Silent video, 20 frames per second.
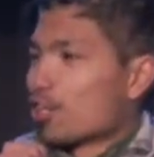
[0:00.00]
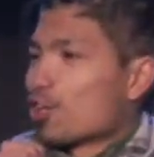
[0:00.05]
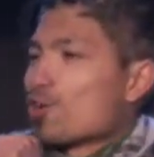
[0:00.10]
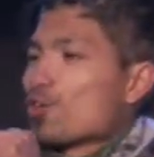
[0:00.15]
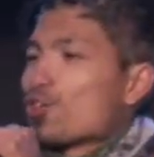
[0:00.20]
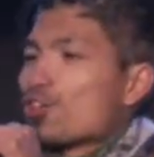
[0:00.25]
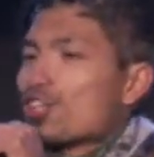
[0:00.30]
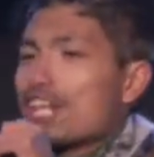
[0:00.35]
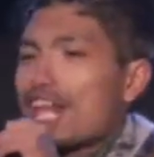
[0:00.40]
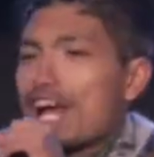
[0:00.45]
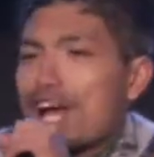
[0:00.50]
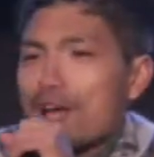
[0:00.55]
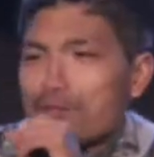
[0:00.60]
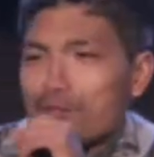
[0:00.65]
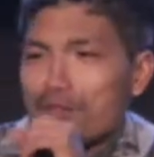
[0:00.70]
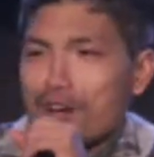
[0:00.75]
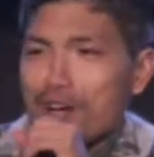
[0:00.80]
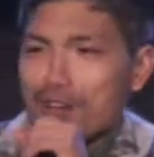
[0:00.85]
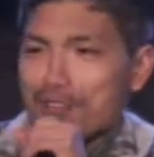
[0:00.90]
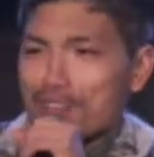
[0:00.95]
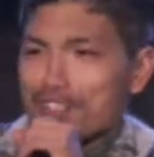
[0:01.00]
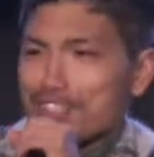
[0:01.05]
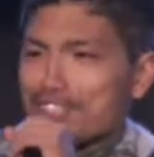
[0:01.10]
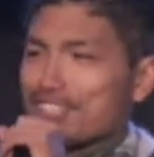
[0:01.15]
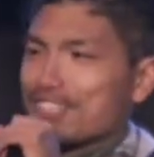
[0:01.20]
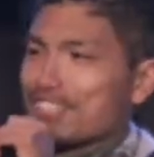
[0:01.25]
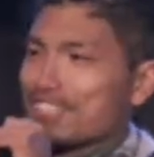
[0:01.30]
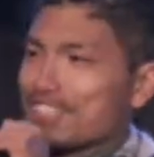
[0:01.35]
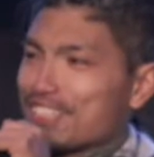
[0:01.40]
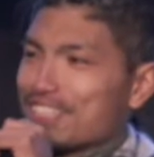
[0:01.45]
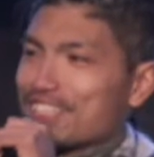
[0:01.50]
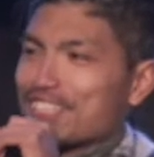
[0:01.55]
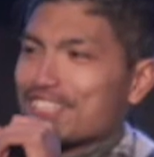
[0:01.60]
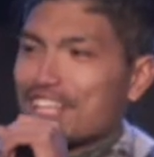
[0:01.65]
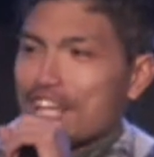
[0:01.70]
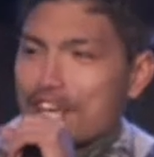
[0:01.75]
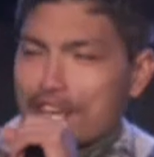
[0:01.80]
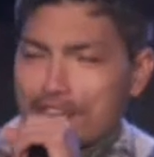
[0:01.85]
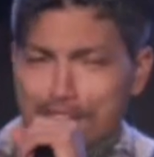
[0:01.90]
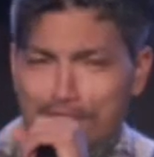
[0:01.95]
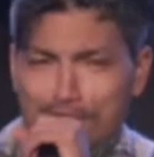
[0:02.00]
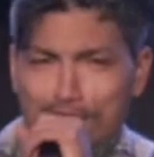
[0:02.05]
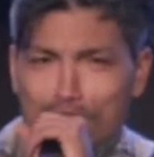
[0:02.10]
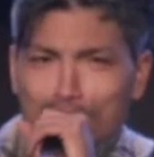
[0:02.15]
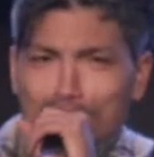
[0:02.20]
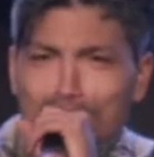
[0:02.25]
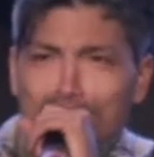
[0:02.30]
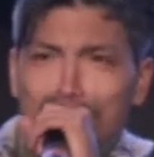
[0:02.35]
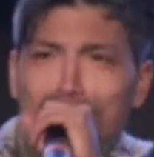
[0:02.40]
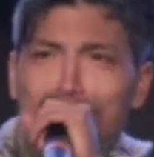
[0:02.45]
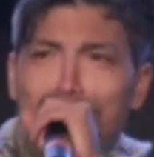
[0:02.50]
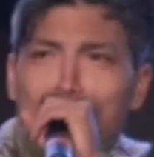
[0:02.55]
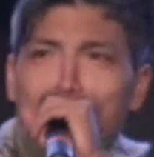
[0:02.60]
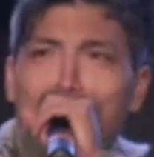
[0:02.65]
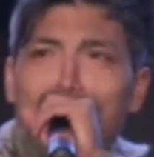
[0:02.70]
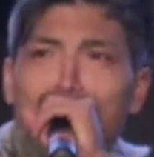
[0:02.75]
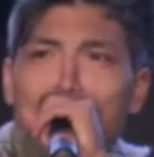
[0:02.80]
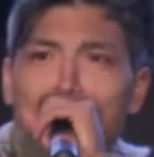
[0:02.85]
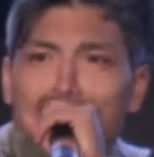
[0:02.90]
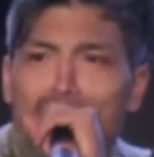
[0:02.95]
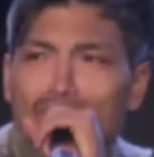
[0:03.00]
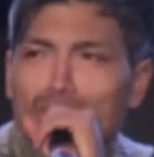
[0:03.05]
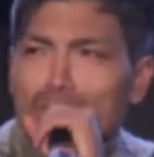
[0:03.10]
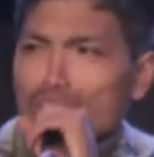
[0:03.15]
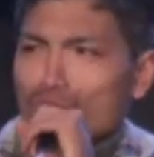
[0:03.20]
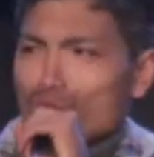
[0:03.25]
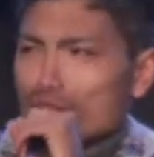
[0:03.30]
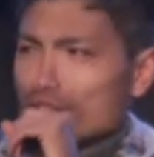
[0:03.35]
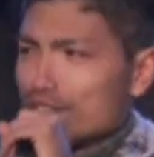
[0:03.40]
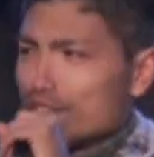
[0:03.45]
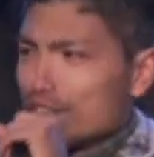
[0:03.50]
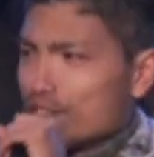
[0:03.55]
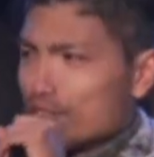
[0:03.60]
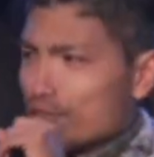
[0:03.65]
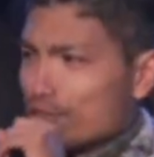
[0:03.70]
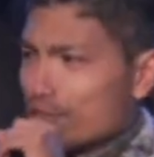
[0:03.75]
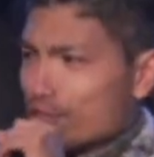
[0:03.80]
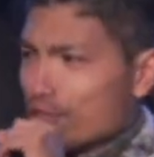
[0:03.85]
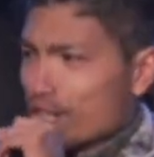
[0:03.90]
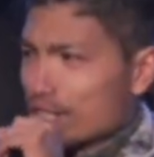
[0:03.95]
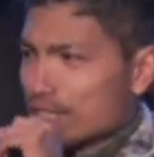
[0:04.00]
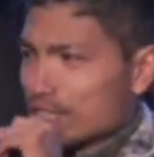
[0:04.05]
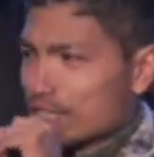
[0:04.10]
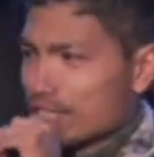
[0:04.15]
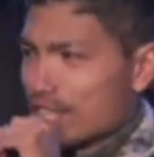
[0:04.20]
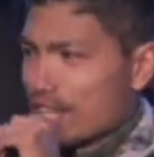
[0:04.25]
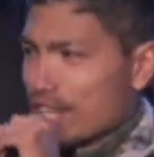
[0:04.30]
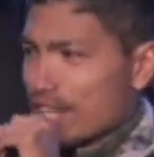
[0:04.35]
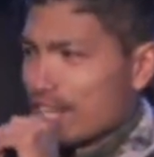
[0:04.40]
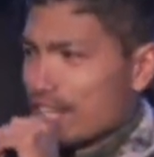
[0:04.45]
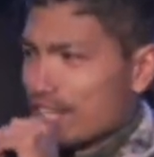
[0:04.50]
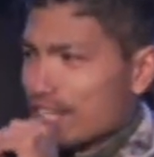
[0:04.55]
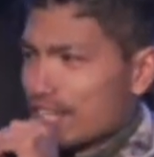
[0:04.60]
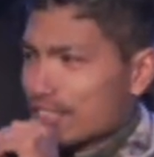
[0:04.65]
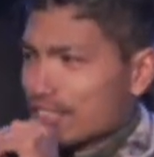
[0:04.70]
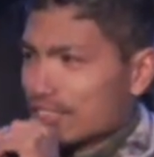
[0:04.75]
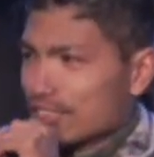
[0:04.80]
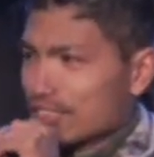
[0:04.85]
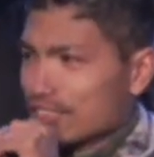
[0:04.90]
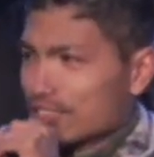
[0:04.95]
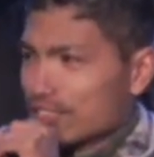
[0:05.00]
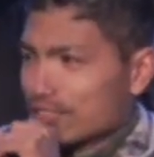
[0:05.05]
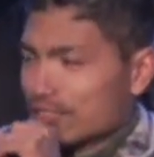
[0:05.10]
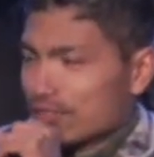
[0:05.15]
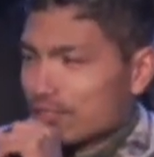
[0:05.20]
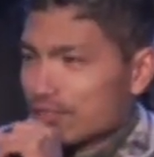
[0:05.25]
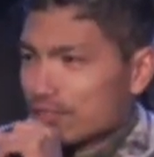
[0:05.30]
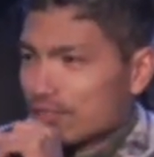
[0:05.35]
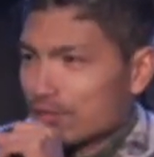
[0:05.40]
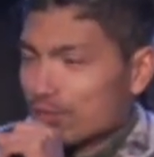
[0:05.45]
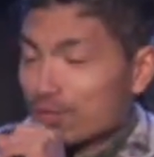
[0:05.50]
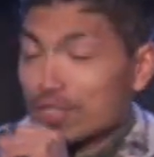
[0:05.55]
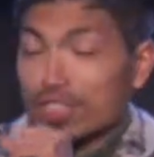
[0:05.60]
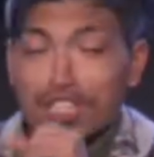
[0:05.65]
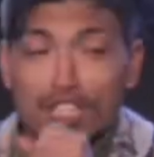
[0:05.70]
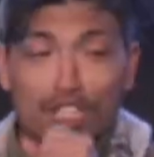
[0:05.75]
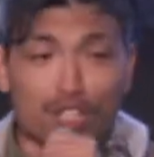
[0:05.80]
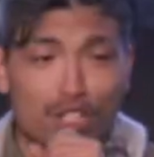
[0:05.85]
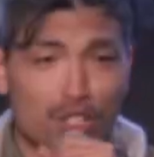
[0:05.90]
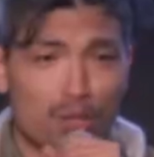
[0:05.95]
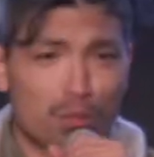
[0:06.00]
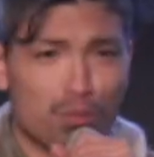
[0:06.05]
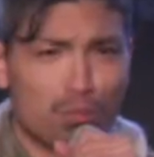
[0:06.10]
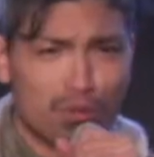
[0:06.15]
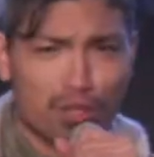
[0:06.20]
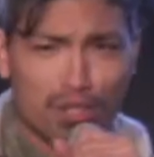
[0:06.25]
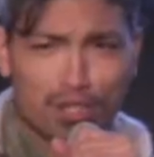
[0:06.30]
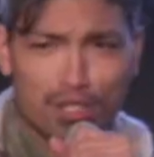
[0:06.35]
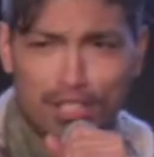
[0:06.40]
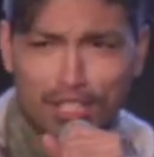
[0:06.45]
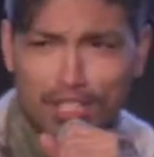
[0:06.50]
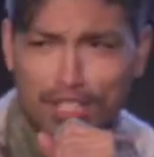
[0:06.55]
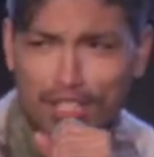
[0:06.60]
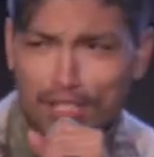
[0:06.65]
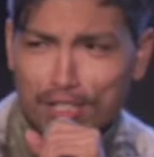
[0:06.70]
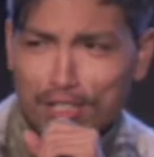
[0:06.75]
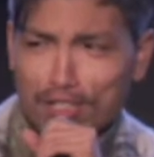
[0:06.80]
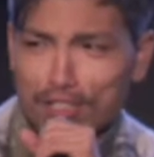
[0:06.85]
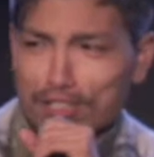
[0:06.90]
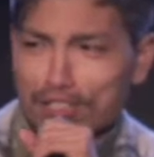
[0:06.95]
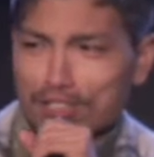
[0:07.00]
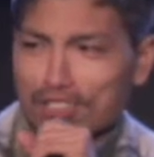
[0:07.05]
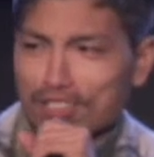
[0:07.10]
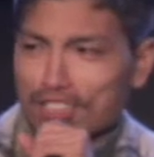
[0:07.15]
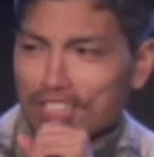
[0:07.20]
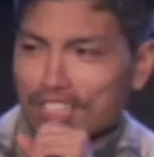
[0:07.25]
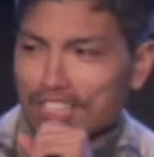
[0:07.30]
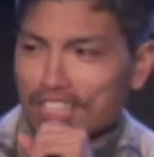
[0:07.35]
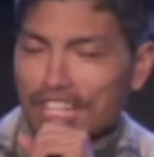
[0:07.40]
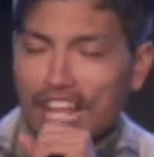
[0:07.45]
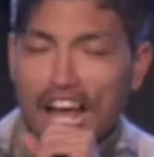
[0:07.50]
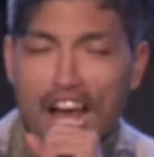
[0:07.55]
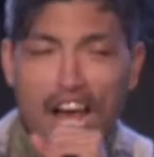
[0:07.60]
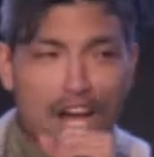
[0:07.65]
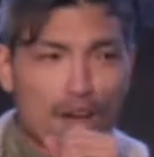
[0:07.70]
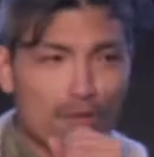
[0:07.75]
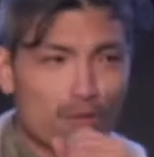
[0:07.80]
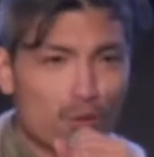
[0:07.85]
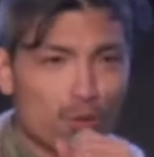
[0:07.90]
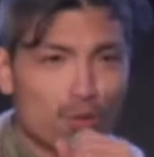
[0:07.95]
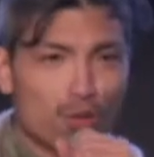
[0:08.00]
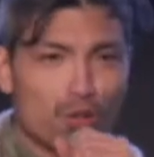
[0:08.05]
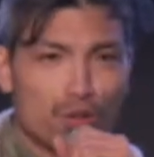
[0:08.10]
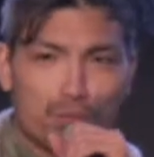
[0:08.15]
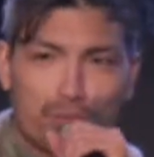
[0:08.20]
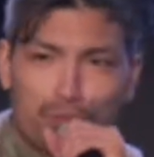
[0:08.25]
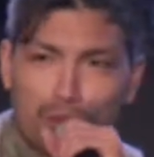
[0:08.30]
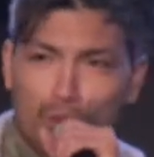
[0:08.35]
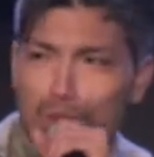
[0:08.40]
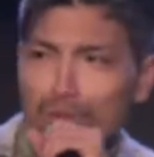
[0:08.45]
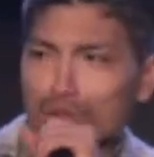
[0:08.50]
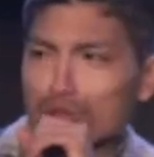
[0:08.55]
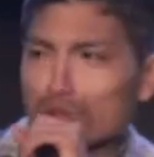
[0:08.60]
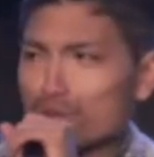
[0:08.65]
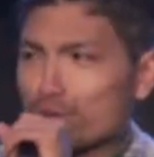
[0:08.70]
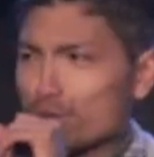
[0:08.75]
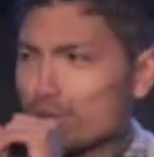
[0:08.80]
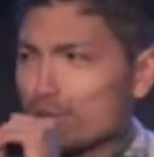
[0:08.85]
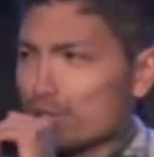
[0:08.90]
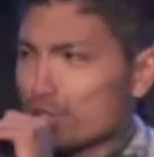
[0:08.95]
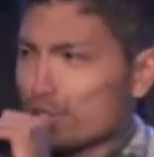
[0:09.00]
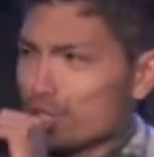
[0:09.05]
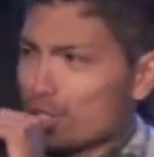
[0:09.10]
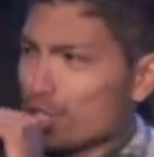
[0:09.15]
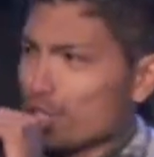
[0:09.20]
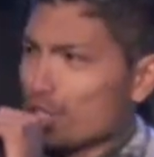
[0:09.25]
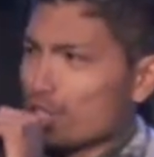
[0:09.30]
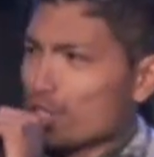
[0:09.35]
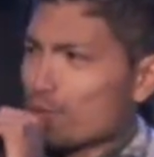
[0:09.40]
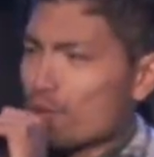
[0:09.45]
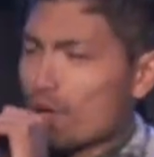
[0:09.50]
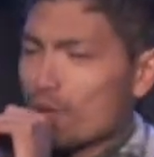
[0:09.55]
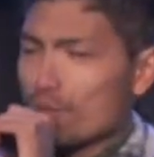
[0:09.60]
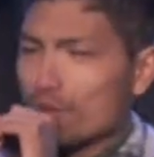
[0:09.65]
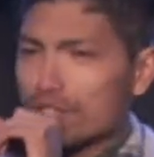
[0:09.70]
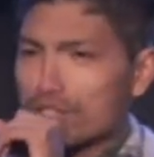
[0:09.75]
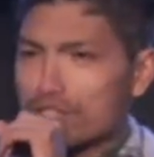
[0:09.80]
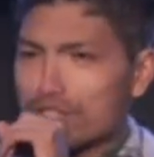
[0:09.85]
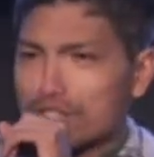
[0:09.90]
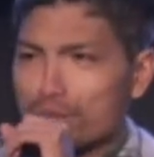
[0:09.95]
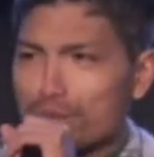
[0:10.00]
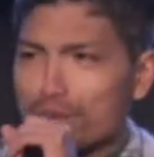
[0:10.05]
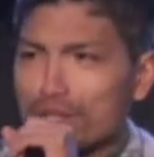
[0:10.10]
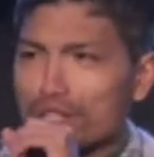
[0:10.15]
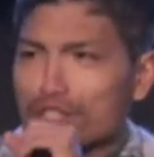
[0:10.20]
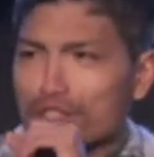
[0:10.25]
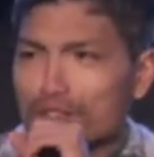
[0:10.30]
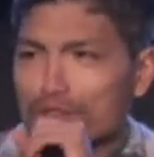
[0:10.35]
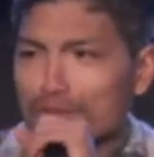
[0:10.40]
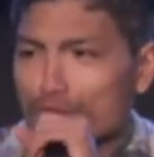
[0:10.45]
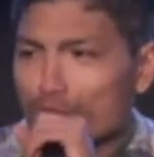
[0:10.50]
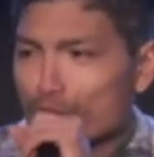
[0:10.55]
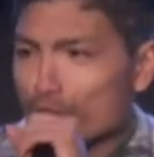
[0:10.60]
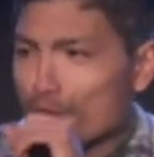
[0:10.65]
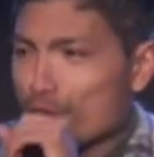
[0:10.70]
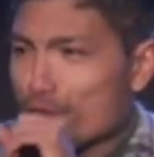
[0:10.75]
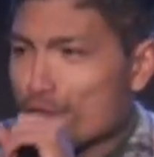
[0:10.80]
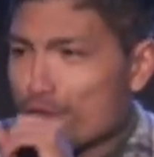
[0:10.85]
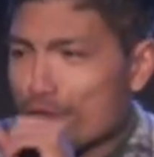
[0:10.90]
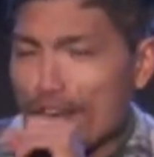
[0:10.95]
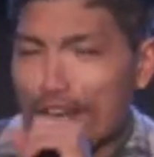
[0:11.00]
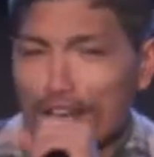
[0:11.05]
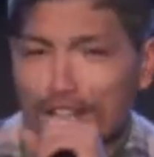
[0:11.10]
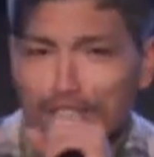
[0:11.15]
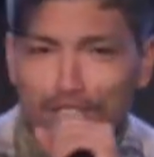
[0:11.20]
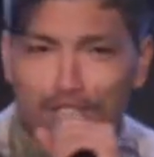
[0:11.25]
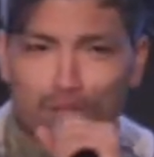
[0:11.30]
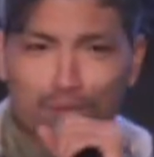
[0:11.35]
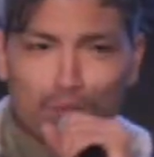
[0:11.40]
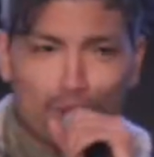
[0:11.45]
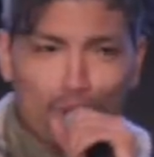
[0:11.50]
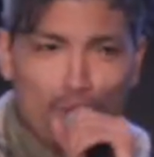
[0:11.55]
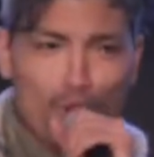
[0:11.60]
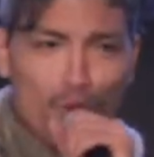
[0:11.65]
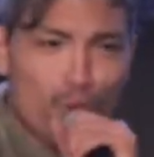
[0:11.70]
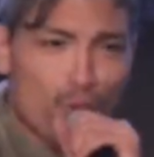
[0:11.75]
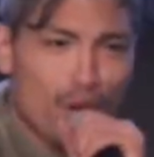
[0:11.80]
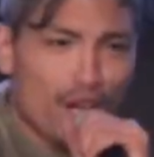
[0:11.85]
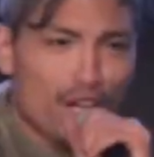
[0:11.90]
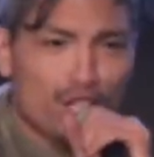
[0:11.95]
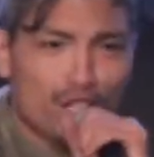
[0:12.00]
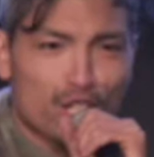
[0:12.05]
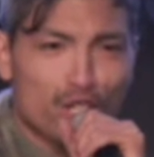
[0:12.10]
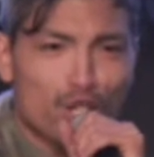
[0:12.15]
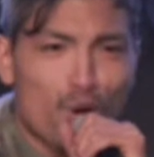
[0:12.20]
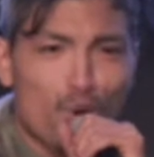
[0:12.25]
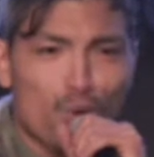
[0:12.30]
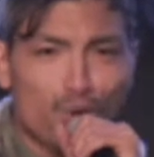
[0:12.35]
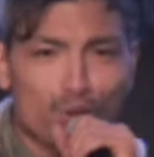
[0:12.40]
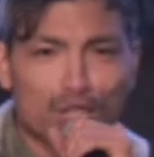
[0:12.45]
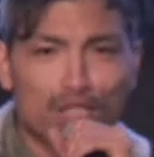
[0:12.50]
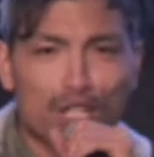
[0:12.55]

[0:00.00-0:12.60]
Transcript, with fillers: go to the library and breathe in the fresh air. Wish they could have been here live on the poetry scene where we speak in front of fans to blow away the low